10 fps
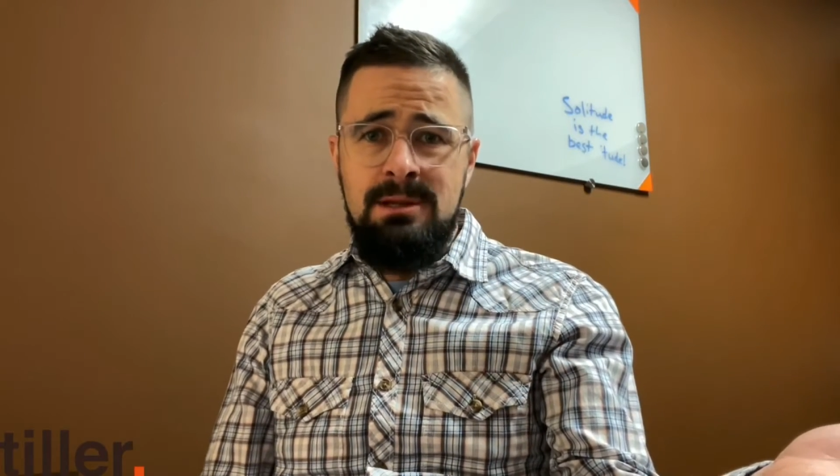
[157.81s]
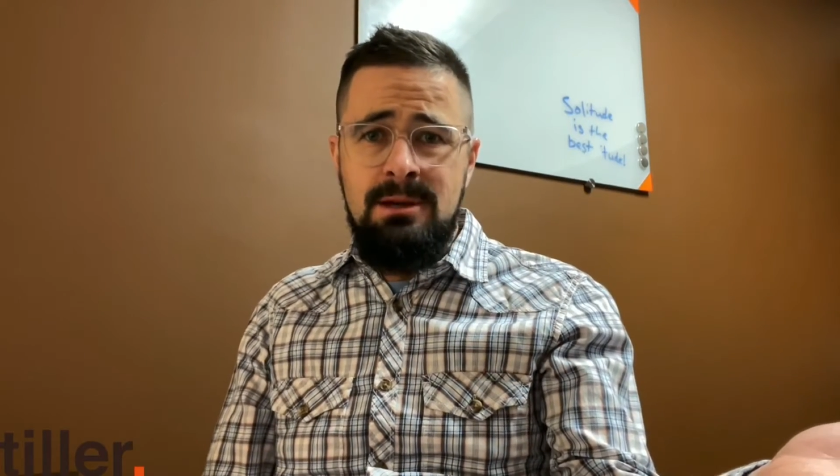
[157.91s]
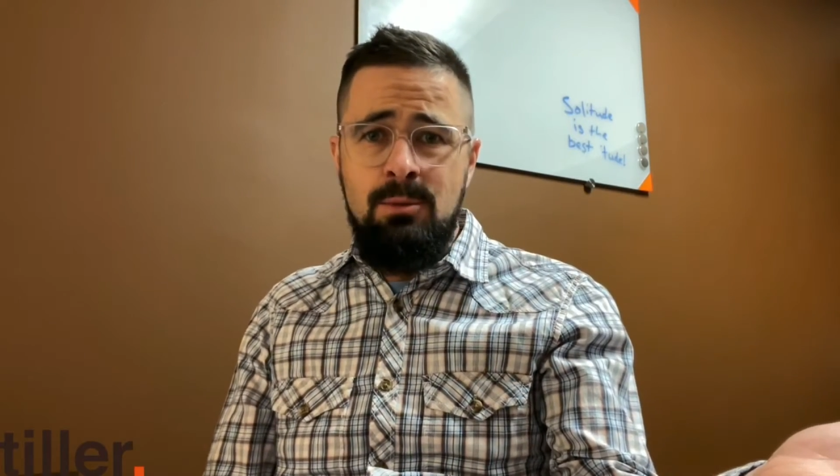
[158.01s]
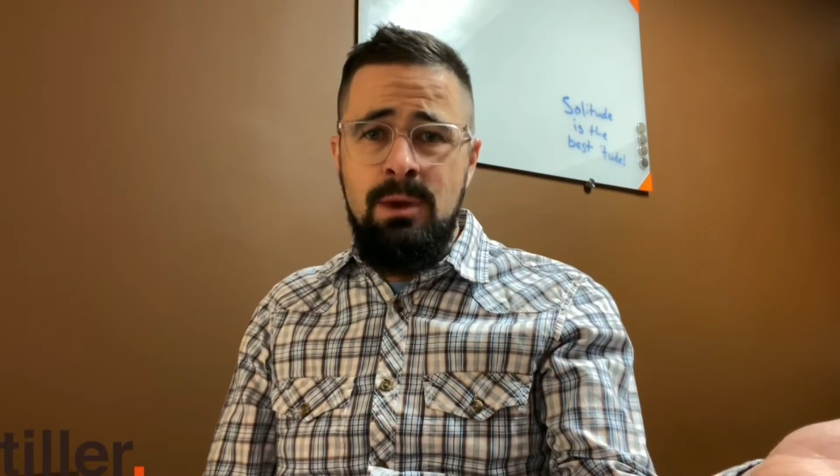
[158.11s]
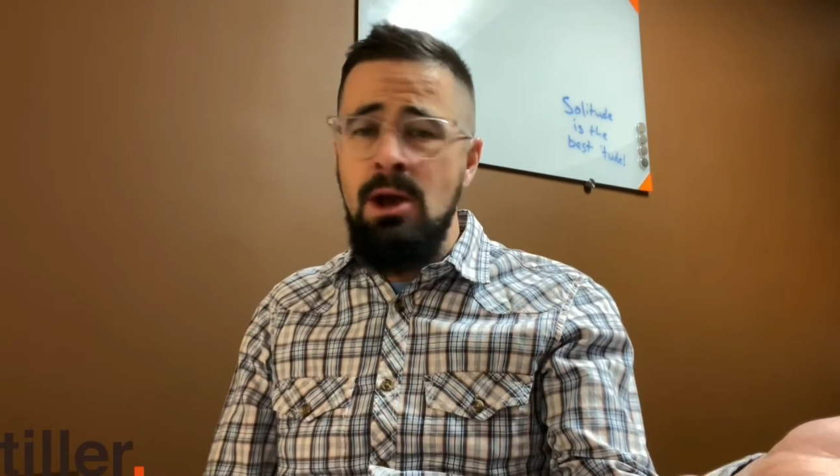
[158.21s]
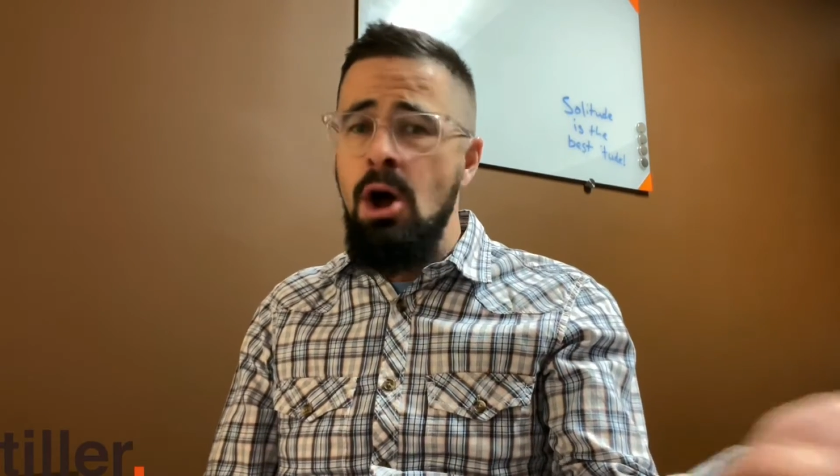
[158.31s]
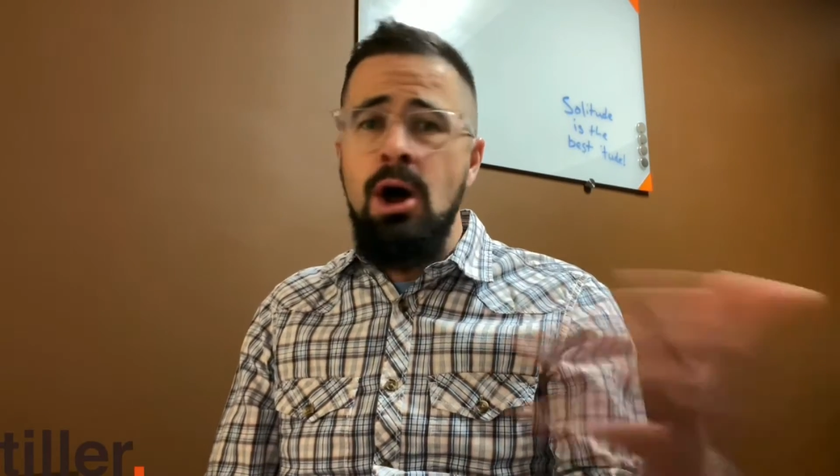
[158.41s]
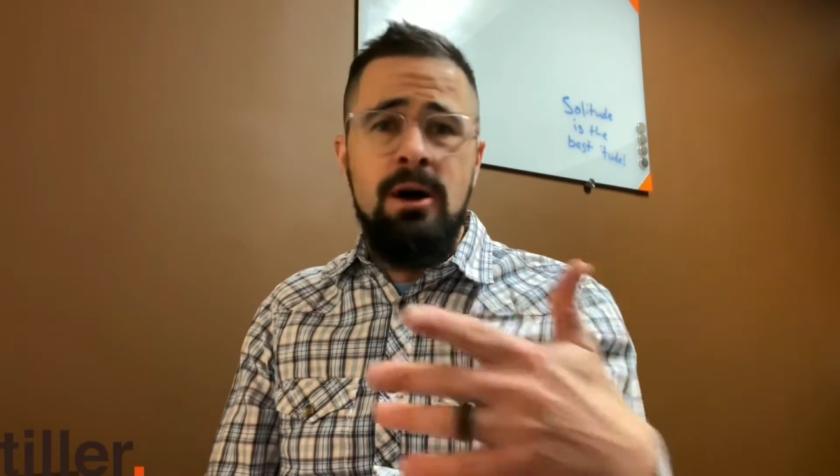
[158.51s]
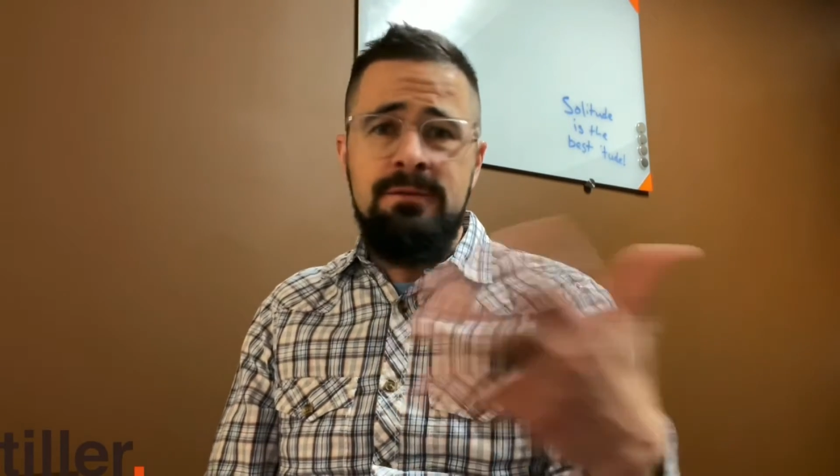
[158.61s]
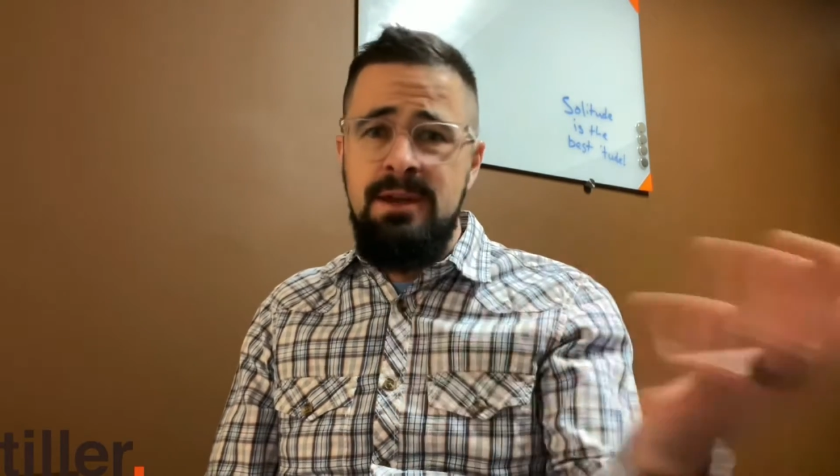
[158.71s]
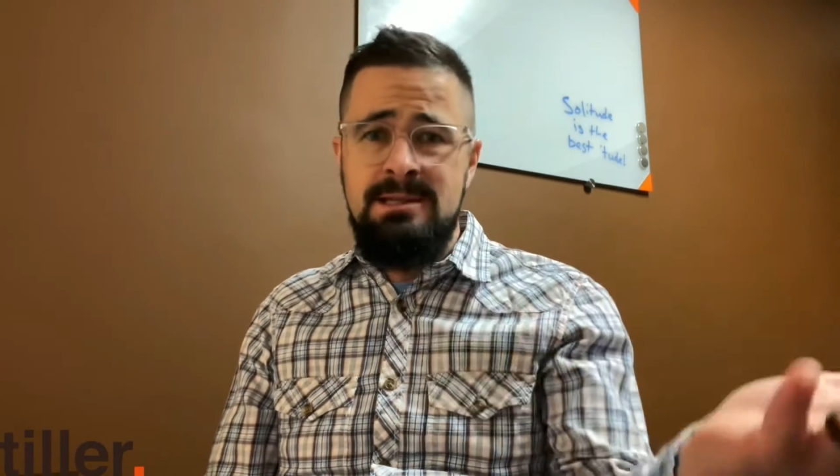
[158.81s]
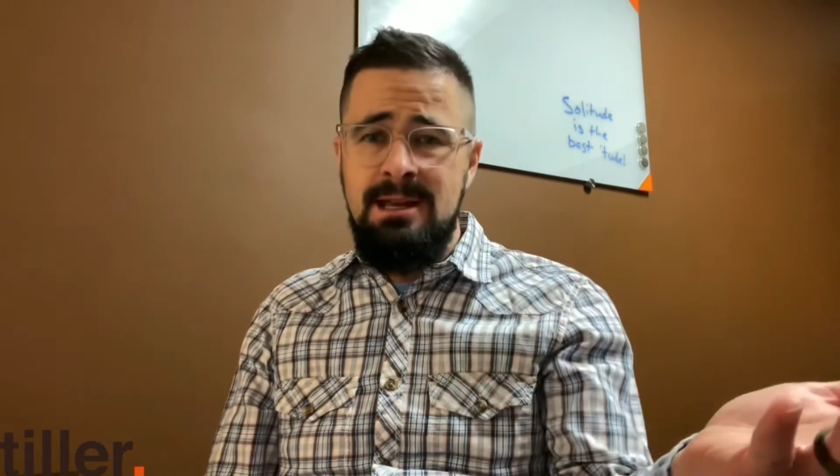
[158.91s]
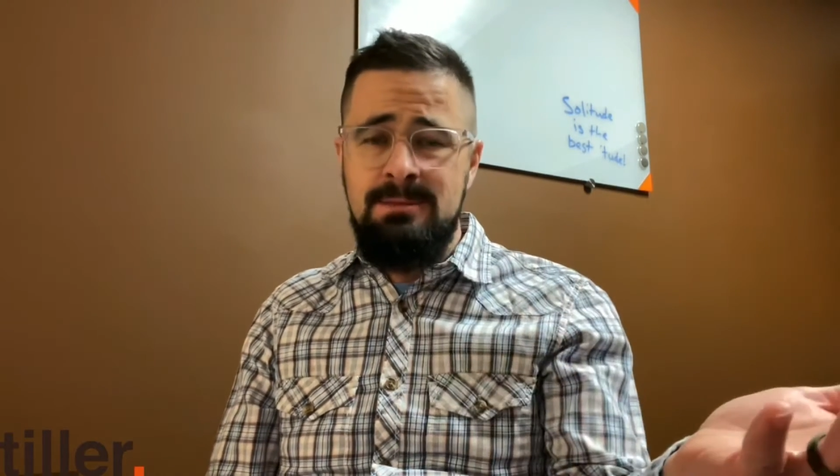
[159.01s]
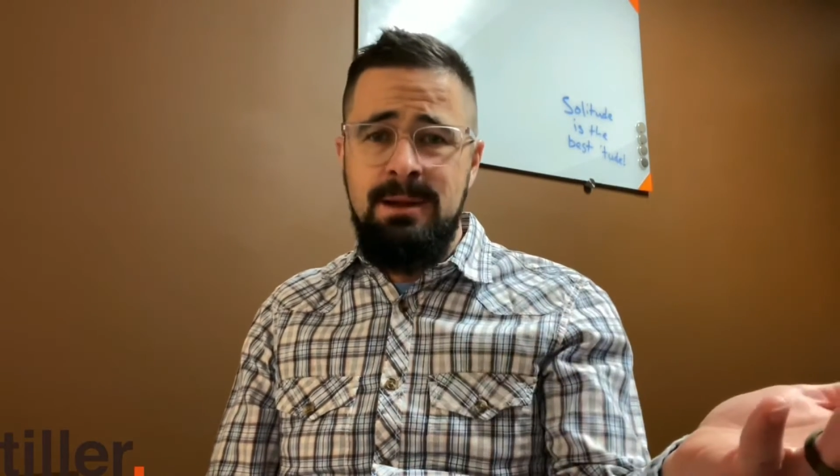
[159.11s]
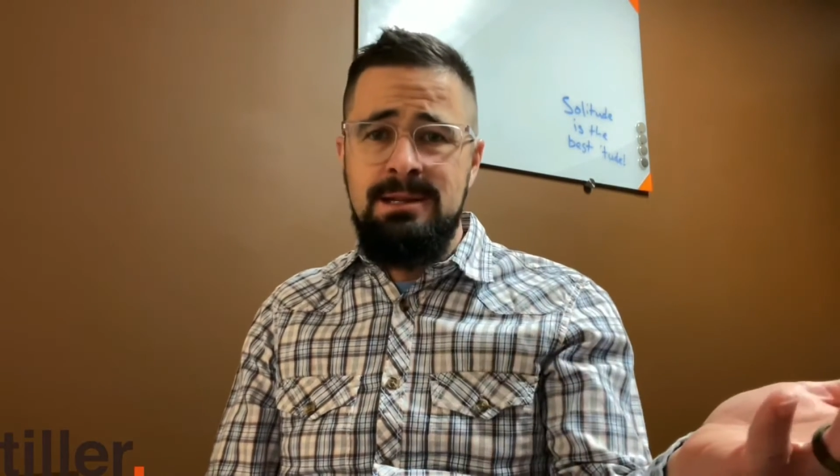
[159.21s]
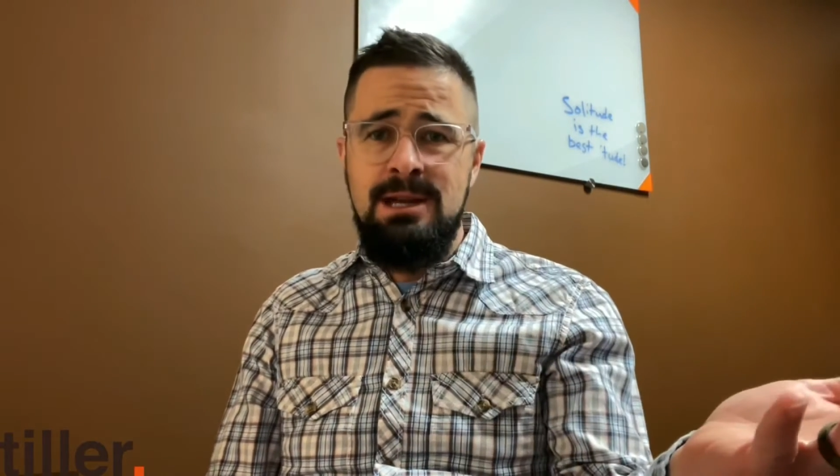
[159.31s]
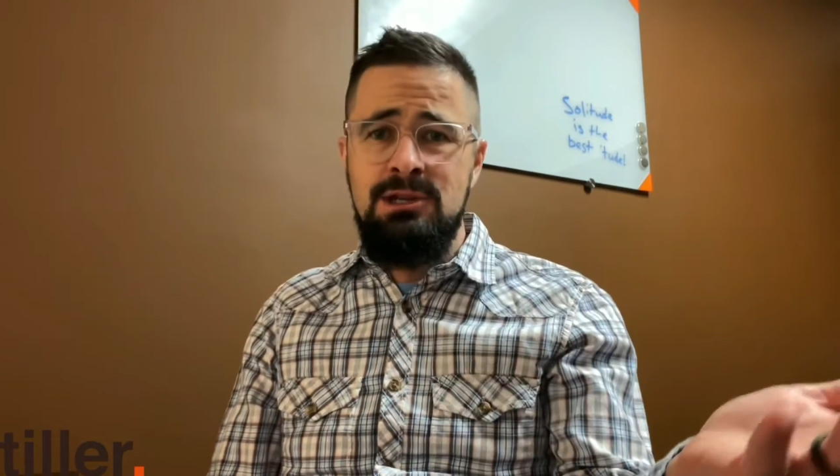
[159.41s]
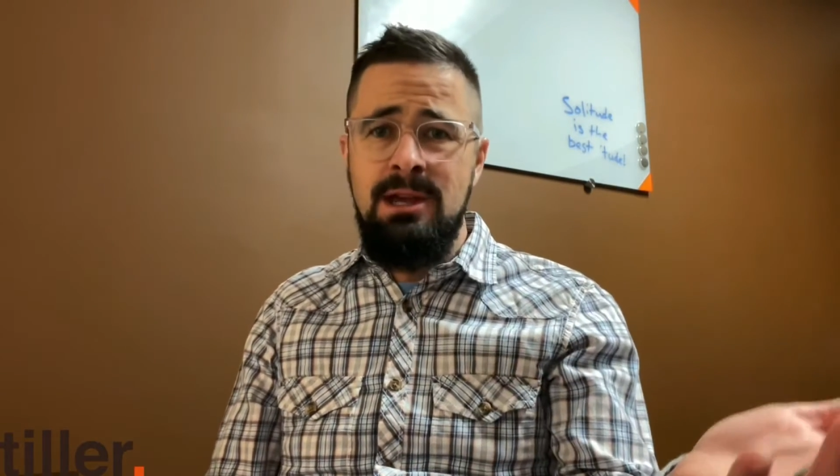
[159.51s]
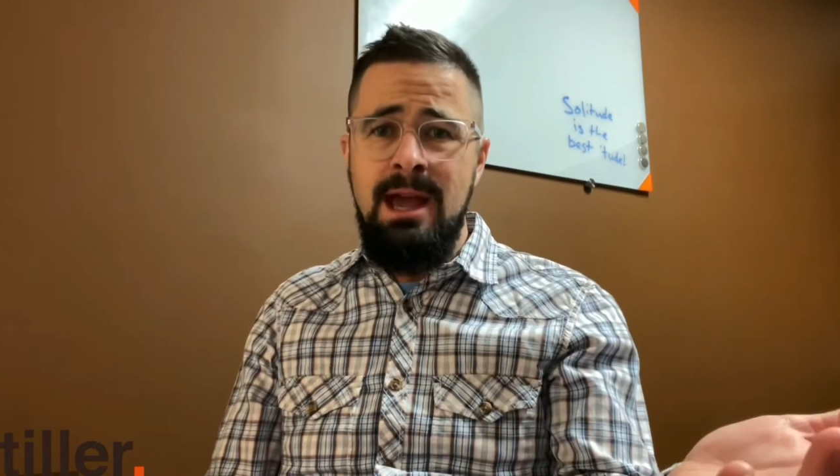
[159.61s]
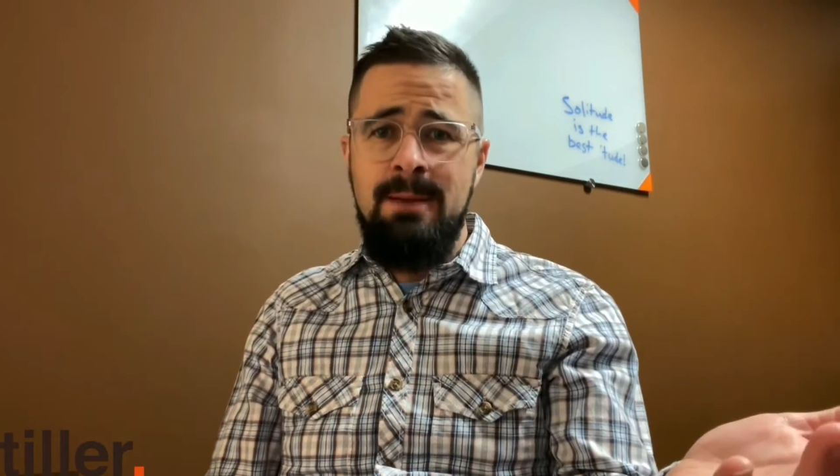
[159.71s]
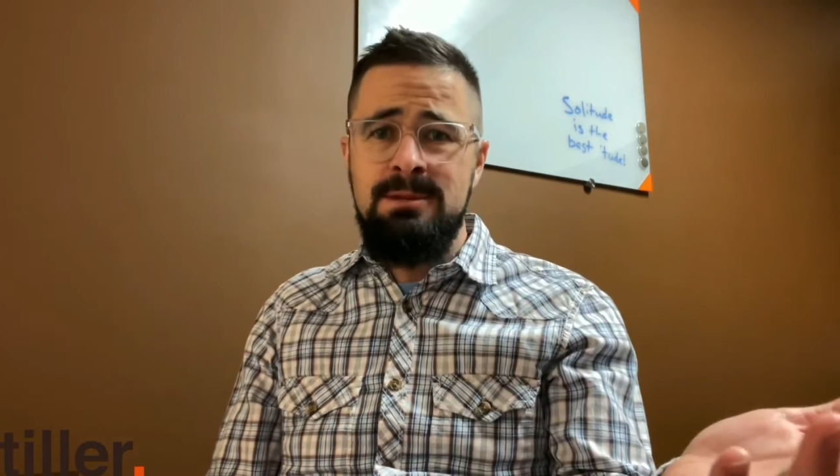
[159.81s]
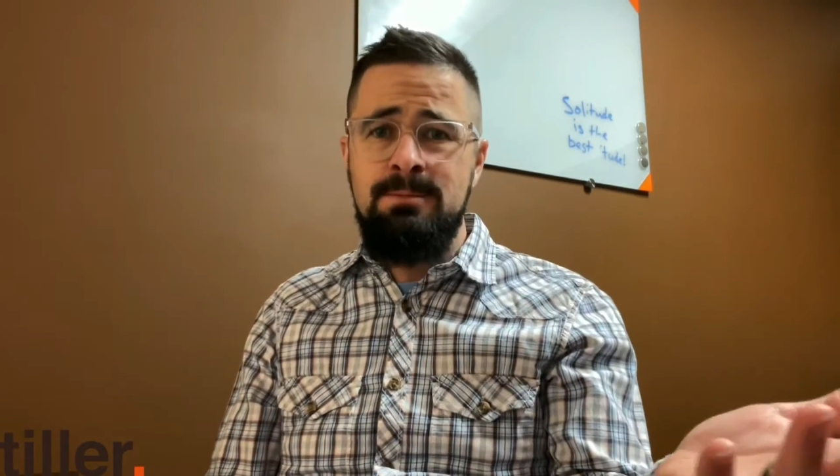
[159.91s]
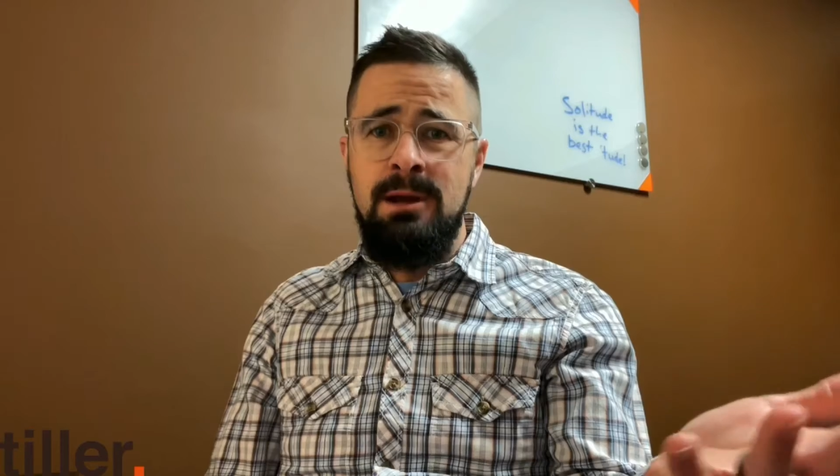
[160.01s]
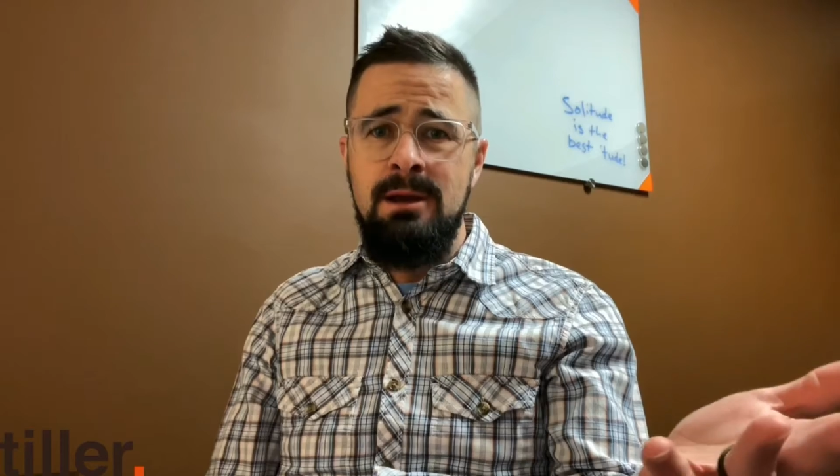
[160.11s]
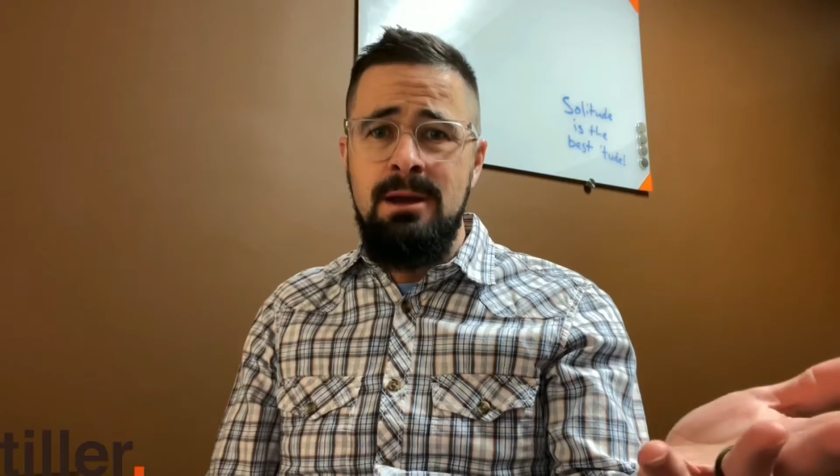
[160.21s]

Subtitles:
Like we all face expectation gaps, but